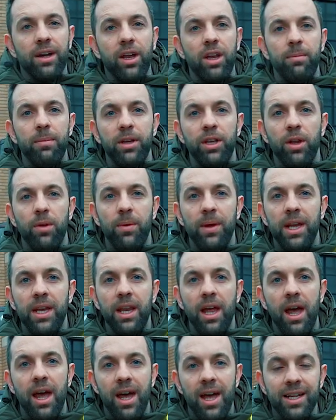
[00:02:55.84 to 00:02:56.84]
going to be doing
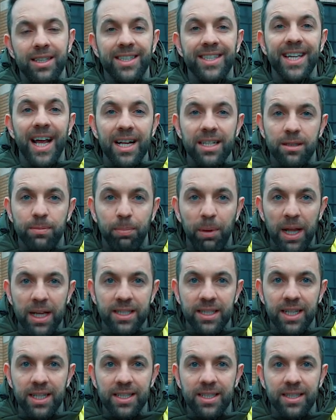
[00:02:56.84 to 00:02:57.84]
a S A T S
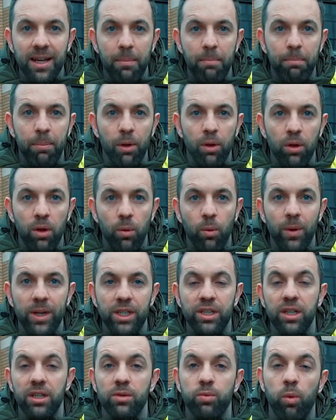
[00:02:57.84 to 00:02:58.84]
blasting sample,
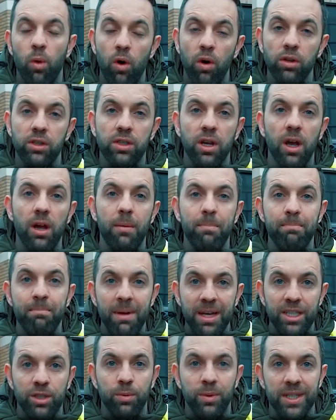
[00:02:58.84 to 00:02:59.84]
which is water
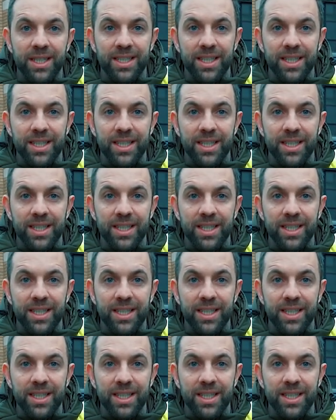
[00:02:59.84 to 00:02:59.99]
mixed with